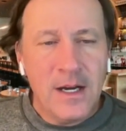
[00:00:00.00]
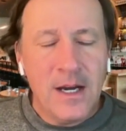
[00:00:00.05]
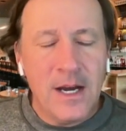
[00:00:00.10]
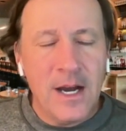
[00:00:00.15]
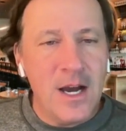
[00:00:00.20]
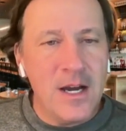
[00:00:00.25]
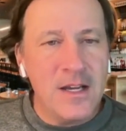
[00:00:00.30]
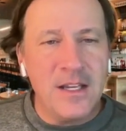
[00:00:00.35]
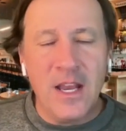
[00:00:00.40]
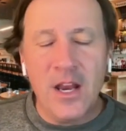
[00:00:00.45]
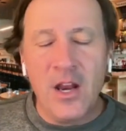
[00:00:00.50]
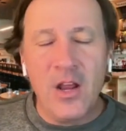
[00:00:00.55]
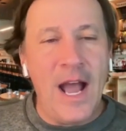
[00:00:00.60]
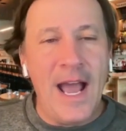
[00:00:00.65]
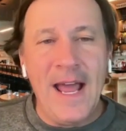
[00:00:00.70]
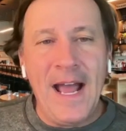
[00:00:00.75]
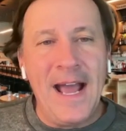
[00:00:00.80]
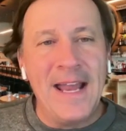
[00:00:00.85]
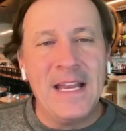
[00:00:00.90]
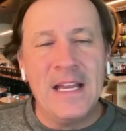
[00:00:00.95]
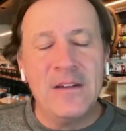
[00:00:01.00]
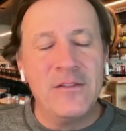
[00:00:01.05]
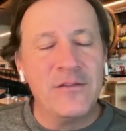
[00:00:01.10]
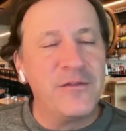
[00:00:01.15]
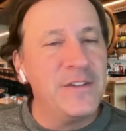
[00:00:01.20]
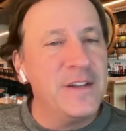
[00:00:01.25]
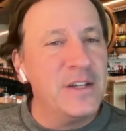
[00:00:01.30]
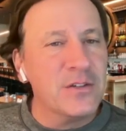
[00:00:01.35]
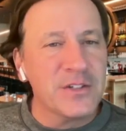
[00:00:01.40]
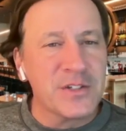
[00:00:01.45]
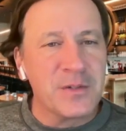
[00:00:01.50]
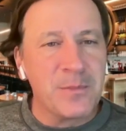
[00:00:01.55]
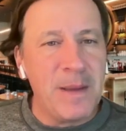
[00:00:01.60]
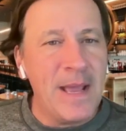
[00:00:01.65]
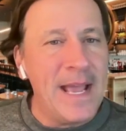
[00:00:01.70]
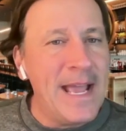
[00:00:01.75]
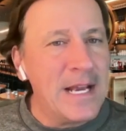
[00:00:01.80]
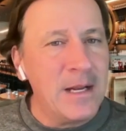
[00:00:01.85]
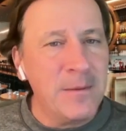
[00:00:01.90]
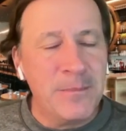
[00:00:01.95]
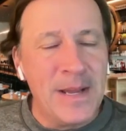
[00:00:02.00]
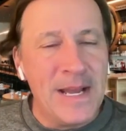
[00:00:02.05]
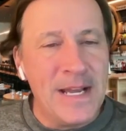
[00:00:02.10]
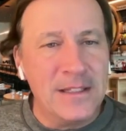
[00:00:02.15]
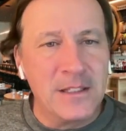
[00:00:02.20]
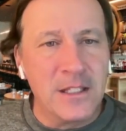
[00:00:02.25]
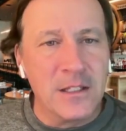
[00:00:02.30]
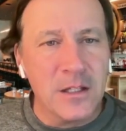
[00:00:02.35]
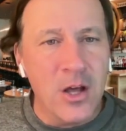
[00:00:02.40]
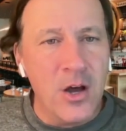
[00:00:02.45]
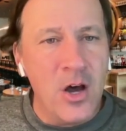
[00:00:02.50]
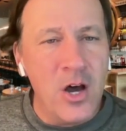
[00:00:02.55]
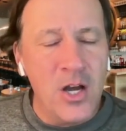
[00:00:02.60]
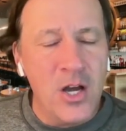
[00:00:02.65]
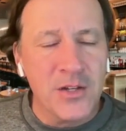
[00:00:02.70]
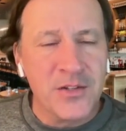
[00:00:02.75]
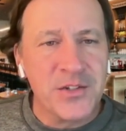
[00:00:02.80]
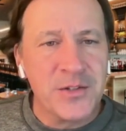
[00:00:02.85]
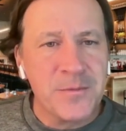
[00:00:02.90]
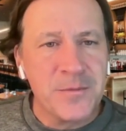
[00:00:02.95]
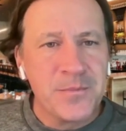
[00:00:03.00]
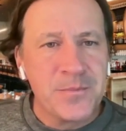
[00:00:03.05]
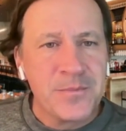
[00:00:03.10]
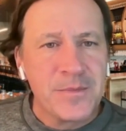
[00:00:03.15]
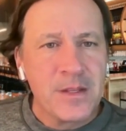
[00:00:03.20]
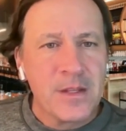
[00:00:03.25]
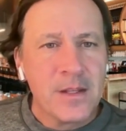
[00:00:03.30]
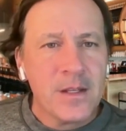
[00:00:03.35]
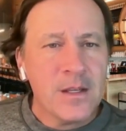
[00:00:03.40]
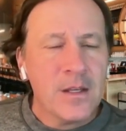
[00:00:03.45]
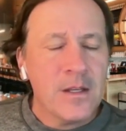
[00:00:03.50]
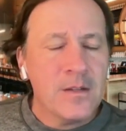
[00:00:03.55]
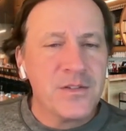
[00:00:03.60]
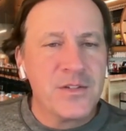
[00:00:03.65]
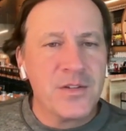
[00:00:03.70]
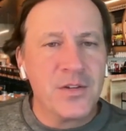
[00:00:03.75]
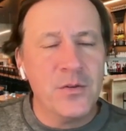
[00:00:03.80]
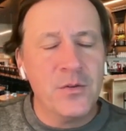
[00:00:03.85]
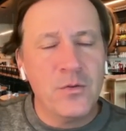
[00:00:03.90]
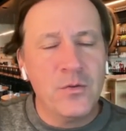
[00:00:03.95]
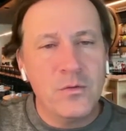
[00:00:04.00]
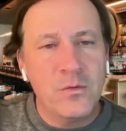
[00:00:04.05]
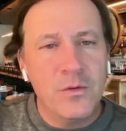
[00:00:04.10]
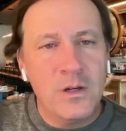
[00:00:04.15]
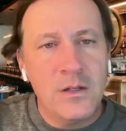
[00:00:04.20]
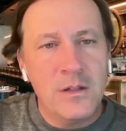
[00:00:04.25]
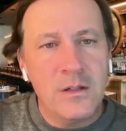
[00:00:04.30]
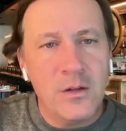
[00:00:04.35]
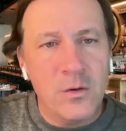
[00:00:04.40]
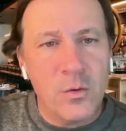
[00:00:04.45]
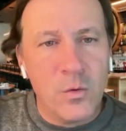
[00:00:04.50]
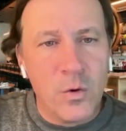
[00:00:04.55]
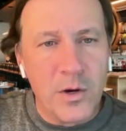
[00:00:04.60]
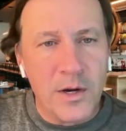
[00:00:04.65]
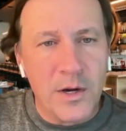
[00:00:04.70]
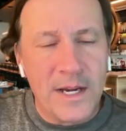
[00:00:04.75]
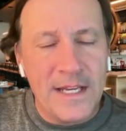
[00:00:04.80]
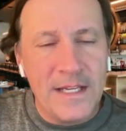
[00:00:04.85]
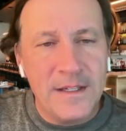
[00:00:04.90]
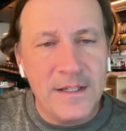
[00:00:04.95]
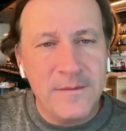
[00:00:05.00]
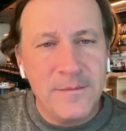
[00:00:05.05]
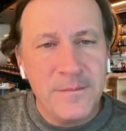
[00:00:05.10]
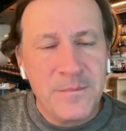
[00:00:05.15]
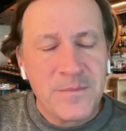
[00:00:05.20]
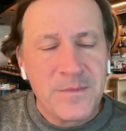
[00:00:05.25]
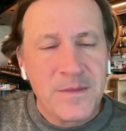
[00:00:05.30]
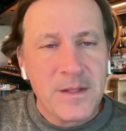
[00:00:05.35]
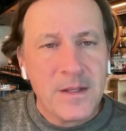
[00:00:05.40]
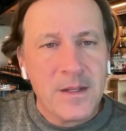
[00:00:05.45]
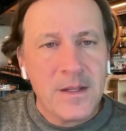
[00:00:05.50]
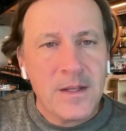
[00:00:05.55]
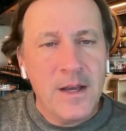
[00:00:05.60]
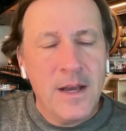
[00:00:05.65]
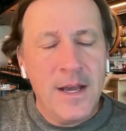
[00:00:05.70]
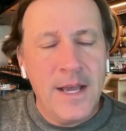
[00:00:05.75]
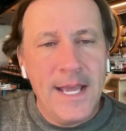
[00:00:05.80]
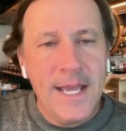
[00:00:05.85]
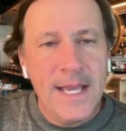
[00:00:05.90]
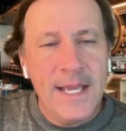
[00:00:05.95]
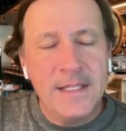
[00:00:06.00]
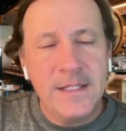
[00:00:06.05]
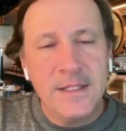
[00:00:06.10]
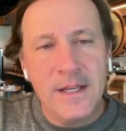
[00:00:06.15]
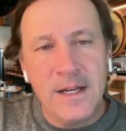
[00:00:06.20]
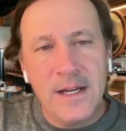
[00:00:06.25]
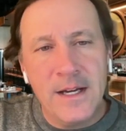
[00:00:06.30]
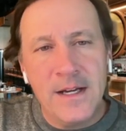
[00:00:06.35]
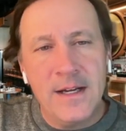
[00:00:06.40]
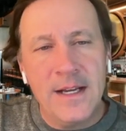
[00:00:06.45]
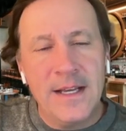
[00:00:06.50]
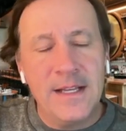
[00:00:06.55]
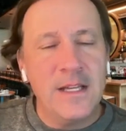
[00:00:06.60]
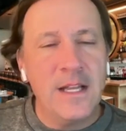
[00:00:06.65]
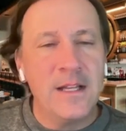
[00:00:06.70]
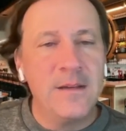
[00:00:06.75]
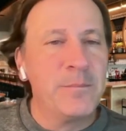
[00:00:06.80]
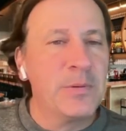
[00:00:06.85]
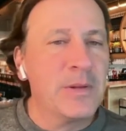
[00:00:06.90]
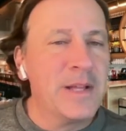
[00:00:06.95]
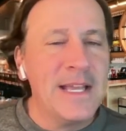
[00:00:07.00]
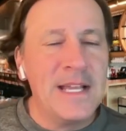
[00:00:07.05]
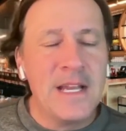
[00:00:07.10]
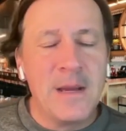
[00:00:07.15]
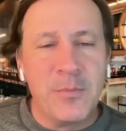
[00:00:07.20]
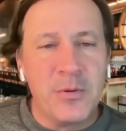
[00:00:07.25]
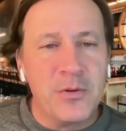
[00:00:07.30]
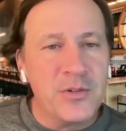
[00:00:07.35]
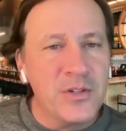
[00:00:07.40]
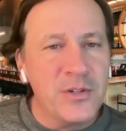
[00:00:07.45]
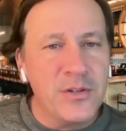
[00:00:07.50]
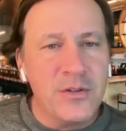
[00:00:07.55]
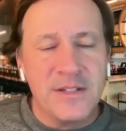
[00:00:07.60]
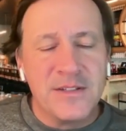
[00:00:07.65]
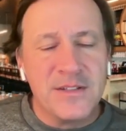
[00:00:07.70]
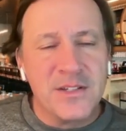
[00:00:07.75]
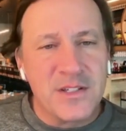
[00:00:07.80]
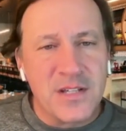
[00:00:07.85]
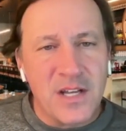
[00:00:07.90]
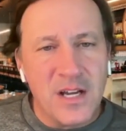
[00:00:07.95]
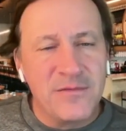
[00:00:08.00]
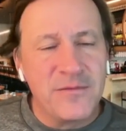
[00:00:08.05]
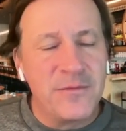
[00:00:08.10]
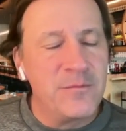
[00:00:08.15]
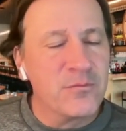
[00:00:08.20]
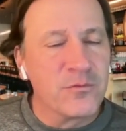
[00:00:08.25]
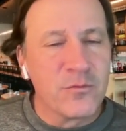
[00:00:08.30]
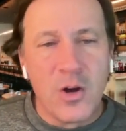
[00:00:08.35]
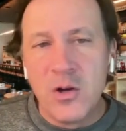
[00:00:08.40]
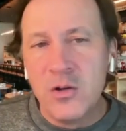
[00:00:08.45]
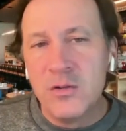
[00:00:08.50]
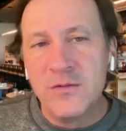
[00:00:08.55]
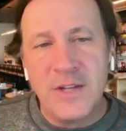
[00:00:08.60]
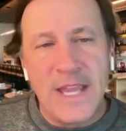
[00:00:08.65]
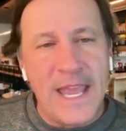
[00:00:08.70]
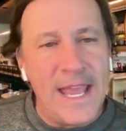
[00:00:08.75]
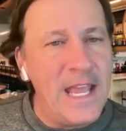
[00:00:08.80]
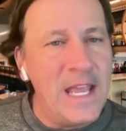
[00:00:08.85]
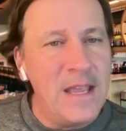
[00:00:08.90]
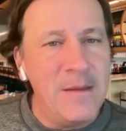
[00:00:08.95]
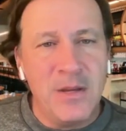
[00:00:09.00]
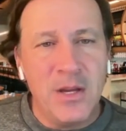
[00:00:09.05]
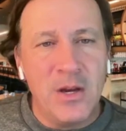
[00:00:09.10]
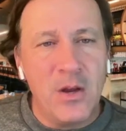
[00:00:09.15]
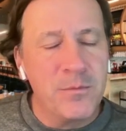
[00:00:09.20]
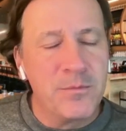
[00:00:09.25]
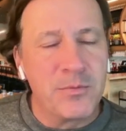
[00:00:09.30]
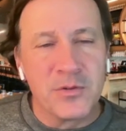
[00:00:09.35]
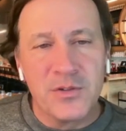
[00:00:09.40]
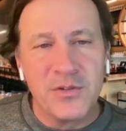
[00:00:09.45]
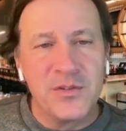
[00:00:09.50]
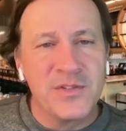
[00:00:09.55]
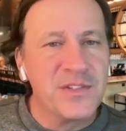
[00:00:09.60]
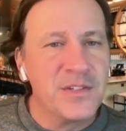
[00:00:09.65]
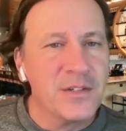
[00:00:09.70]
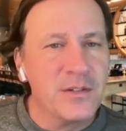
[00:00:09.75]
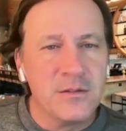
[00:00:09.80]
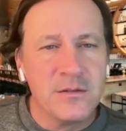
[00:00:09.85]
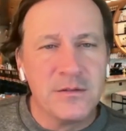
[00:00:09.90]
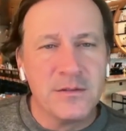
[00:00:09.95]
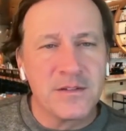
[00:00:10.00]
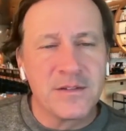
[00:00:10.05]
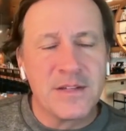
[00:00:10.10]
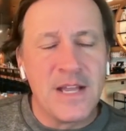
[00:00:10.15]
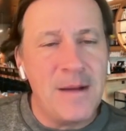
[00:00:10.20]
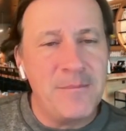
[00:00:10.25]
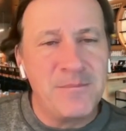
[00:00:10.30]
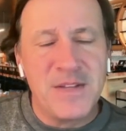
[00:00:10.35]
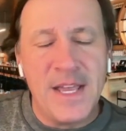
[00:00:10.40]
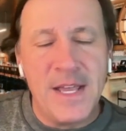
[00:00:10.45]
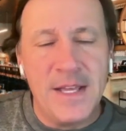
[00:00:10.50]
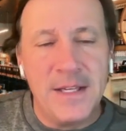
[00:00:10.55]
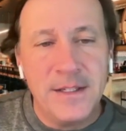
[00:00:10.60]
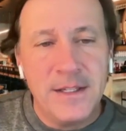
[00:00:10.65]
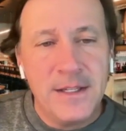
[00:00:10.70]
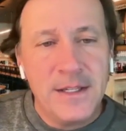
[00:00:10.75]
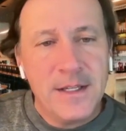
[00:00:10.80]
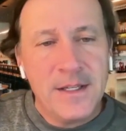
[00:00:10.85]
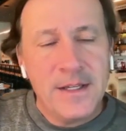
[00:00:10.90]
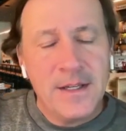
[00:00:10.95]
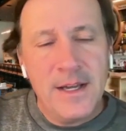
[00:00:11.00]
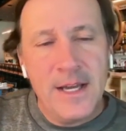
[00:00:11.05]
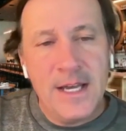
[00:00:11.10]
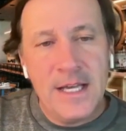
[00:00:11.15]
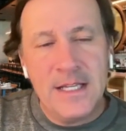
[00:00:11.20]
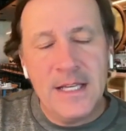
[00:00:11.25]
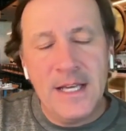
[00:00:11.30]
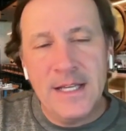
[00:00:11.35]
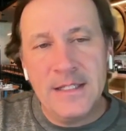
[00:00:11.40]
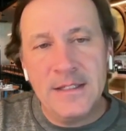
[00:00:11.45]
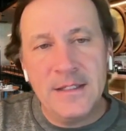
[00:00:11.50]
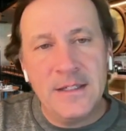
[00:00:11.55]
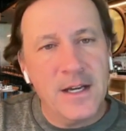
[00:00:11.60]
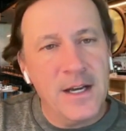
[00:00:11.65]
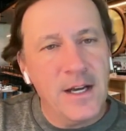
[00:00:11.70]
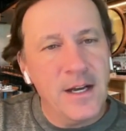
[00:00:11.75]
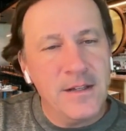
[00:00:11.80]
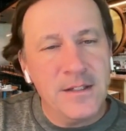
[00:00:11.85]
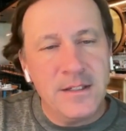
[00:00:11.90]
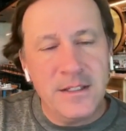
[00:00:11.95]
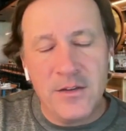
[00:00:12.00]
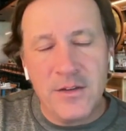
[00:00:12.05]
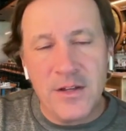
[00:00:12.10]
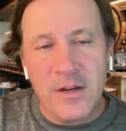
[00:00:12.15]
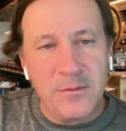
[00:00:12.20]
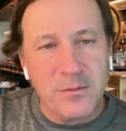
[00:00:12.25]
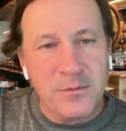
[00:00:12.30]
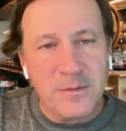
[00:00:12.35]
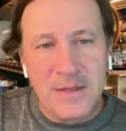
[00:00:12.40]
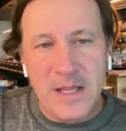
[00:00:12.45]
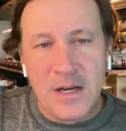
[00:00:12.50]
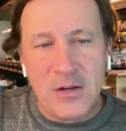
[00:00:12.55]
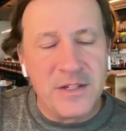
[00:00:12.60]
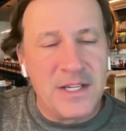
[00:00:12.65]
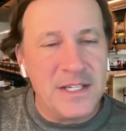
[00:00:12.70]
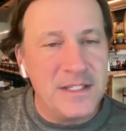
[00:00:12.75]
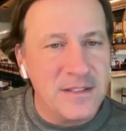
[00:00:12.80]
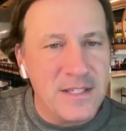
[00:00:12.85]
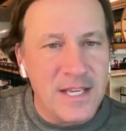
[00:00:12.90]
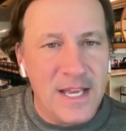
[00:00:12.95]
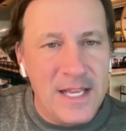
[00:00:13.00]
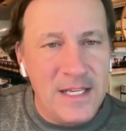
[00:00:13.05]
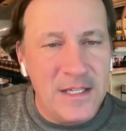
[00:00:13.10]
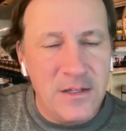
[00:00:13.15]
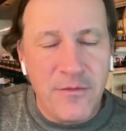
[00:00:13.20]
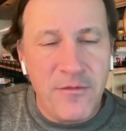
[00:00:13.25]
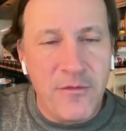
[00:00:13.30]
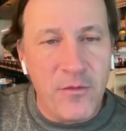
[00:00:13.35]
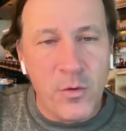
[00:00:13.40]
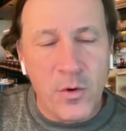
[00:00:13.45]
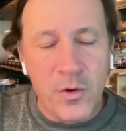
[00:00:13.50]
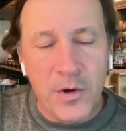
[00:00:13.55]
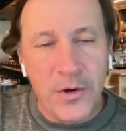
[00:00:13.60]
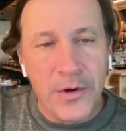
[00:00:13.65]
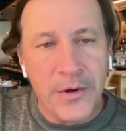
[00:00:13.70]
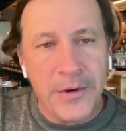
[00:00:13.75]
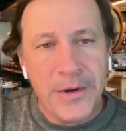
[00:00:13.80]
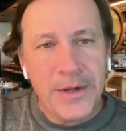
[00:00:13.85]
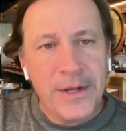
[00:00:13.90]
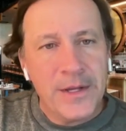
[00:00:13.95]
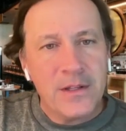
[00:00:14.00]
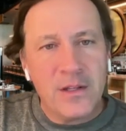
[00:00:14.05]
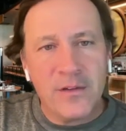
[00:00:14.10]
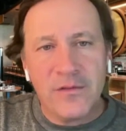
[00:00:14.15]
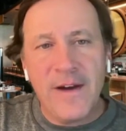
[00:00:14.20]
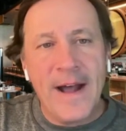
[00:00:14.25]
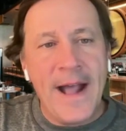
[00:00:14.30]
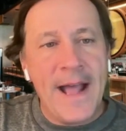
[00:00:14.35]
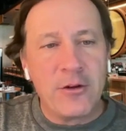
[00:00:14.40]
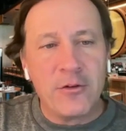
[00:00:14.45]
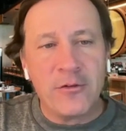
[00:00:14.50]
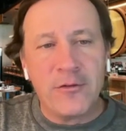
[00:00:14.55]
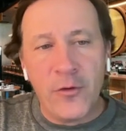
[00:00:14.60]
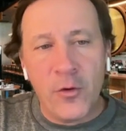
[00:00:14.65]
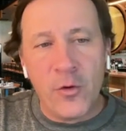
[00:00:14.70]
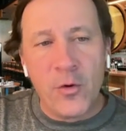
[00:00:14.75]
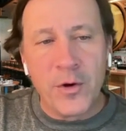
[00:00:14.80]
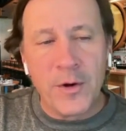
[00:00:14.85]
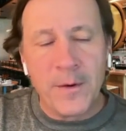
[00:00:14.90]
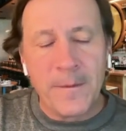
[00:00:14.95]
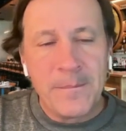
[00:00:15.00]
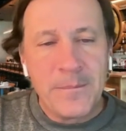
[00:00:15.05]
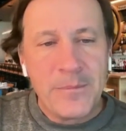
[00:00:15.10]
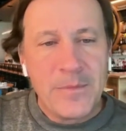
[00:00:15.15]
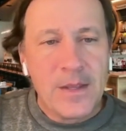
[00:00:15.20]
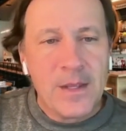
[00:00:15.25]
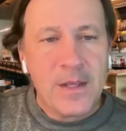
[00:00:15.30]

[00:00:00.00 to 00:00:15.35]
I didn't feel as bad about the loss to Oregon. And then playing at Purdue, it's a tough road game. You know, Purdue's still in the top 10. And you know, they'll contend for the Final Four.